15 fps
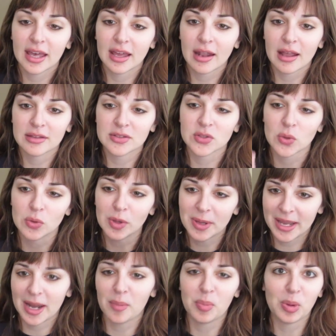and, and so
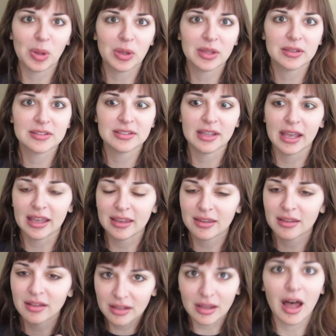looking at books like
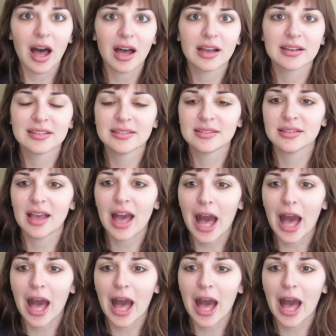Clocks.